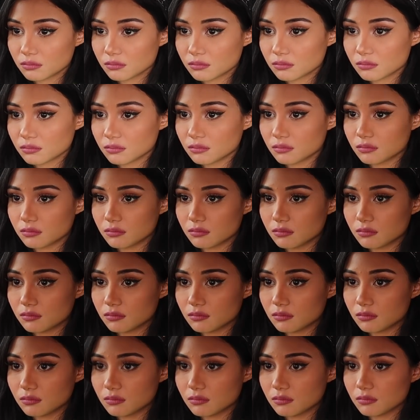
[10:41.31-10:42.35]

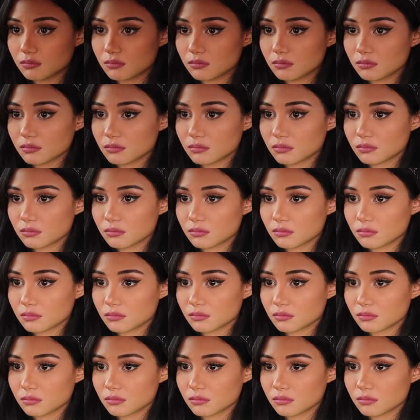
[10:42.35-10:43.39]

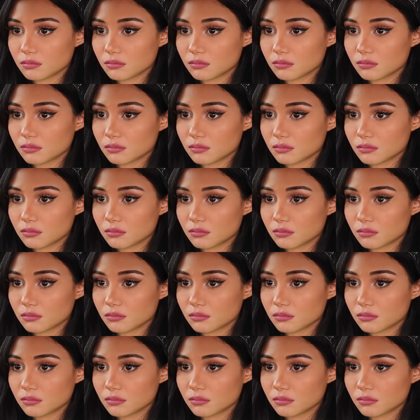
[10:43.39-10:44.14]
This person isn't speaking.